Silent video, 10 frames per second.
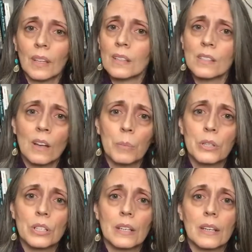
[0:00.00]
Stop
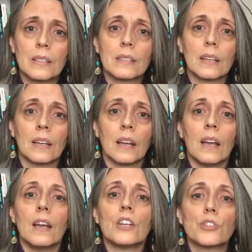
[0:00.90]
pushing against it.
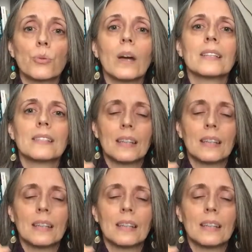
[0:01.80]
Trust